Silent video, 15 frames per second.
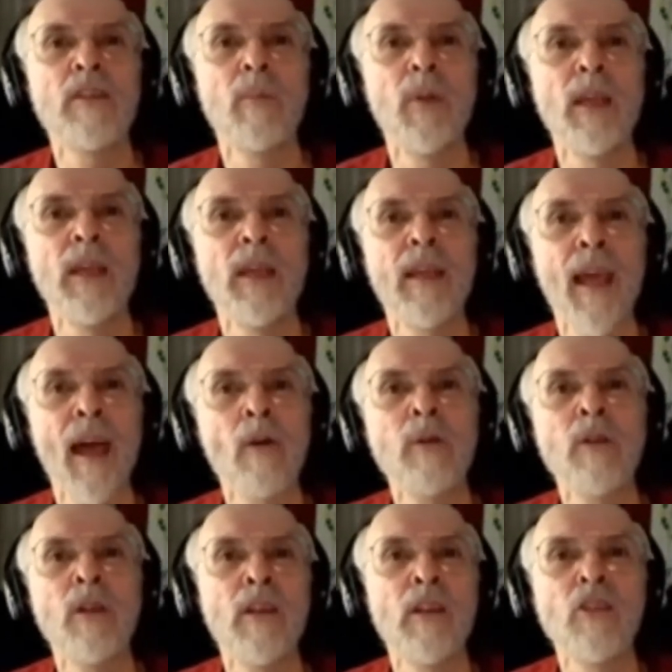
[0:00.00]
to be
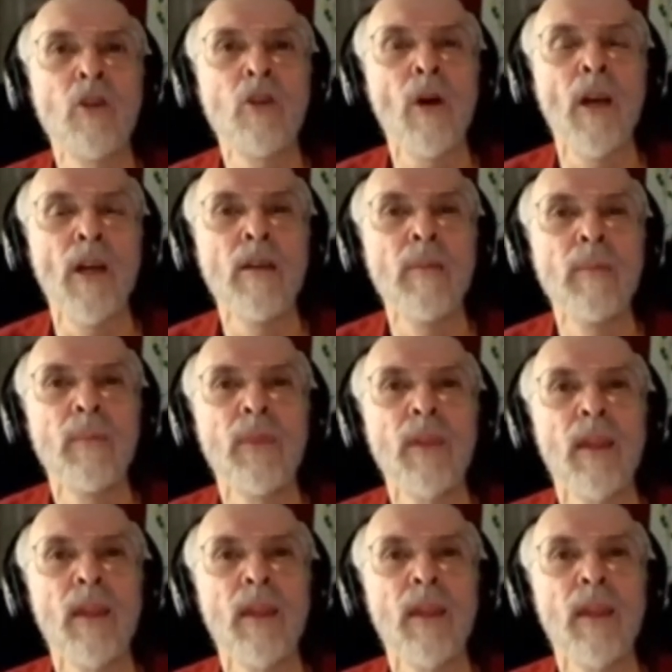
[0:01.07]
counted as good,